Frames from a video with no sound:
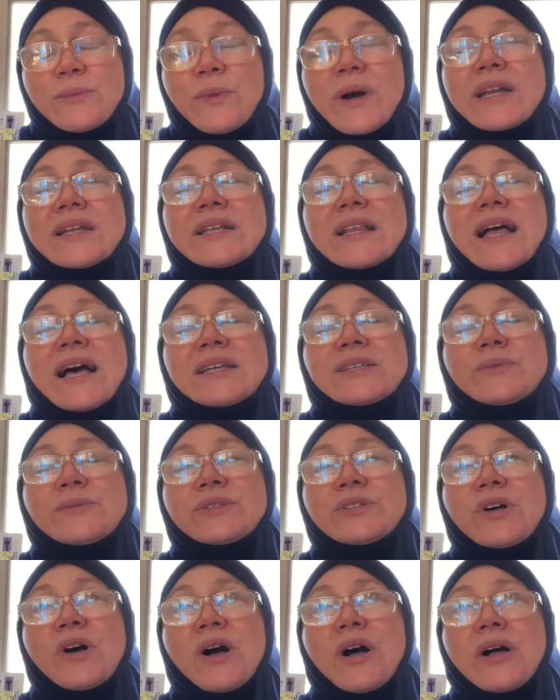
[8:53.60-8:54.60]
One class
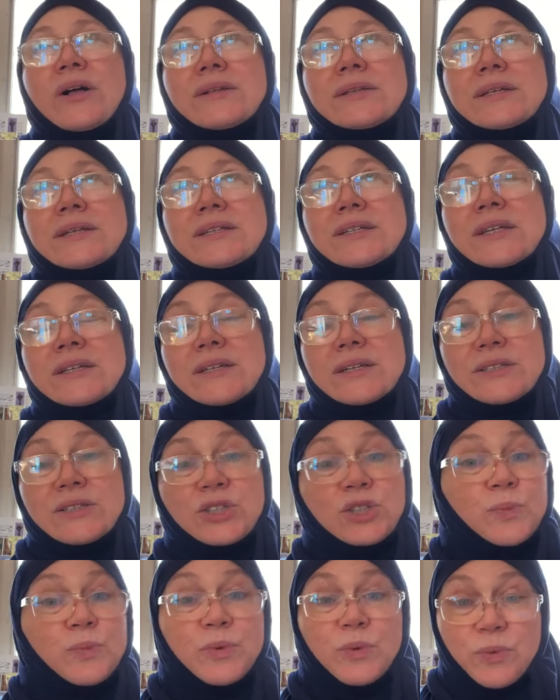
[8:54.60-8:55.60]
was called
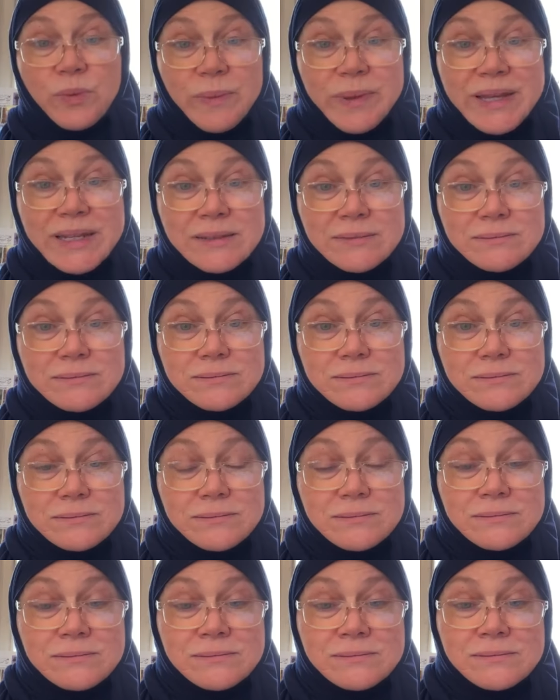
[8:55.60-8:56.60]
Superwoman.
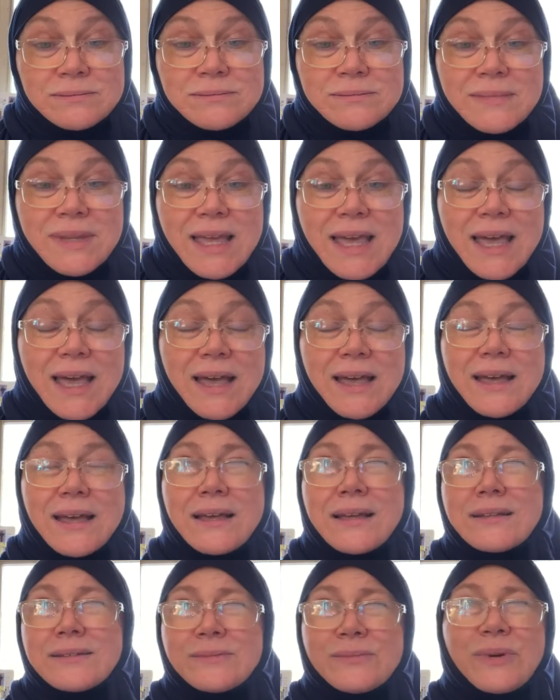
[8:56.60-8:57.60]

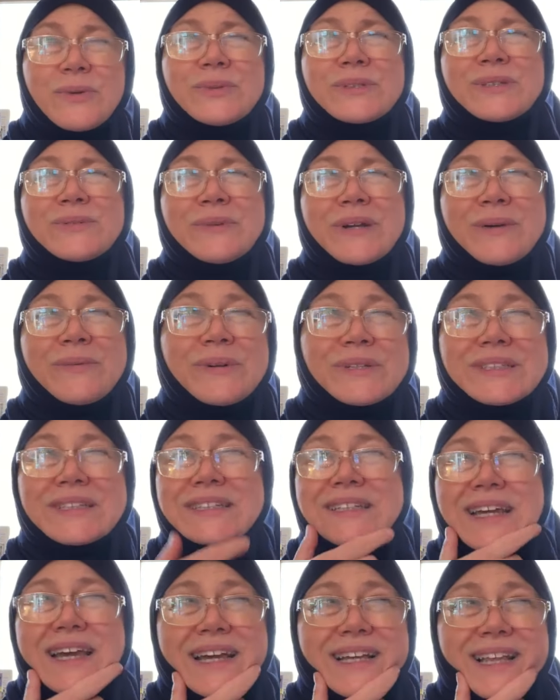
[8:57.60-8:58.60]
What was
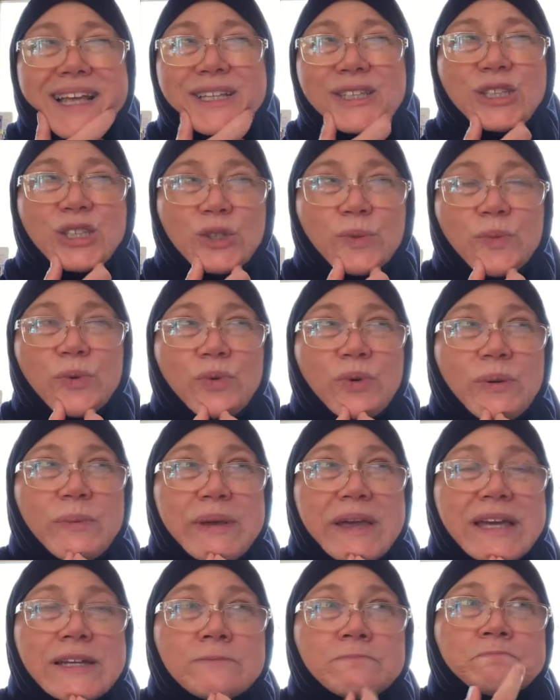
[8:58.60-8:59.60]
the tagline?
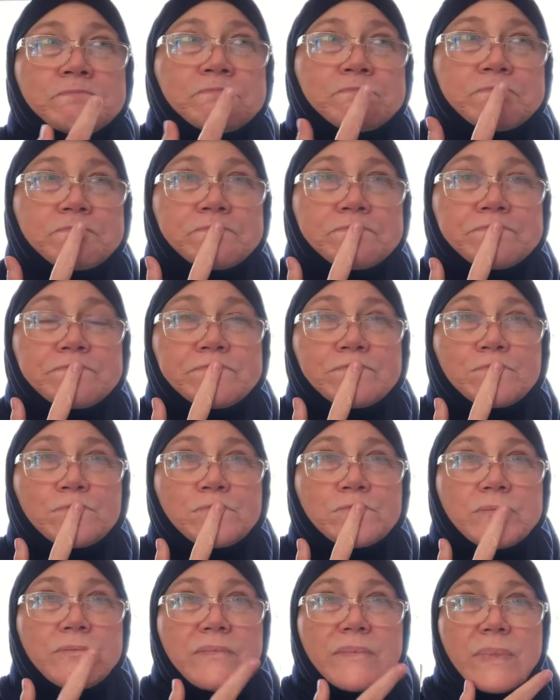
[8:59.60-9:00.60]
Superwoman,
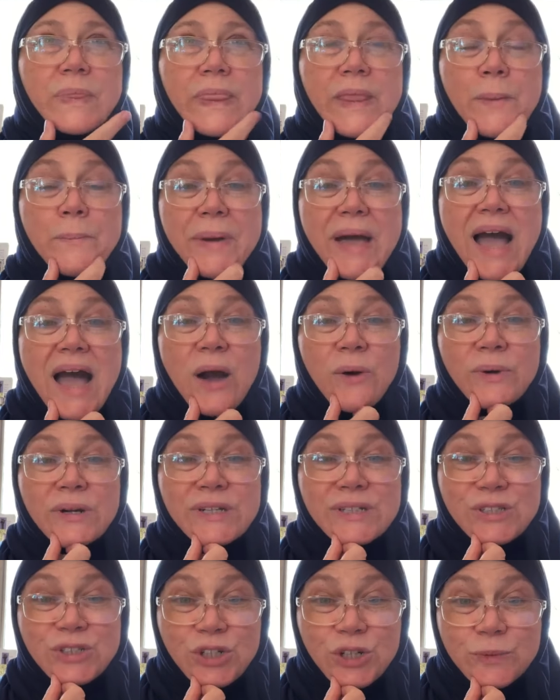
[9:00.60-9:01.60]

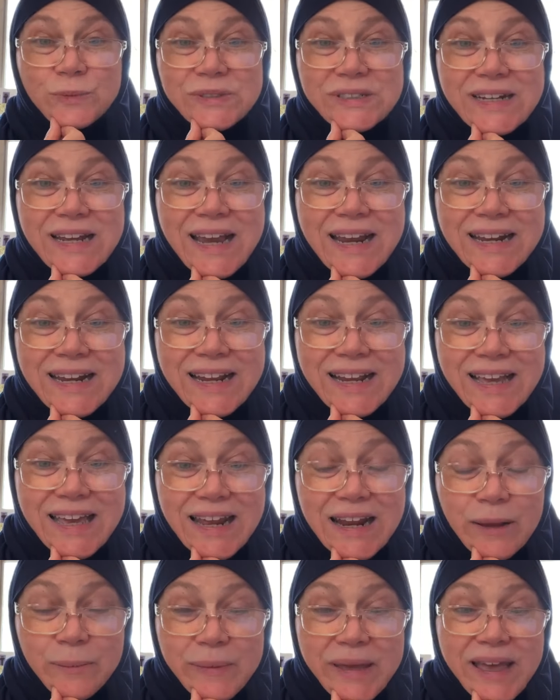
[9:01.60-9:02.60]
powers, kryptonite, and
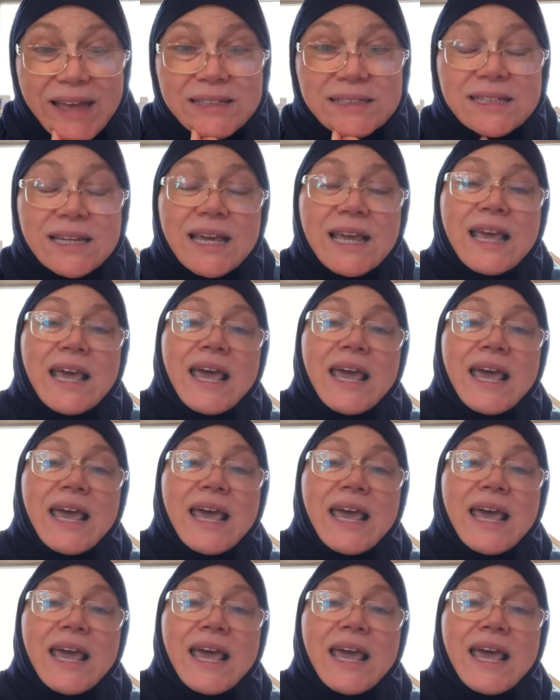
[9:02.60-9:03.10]
karamat.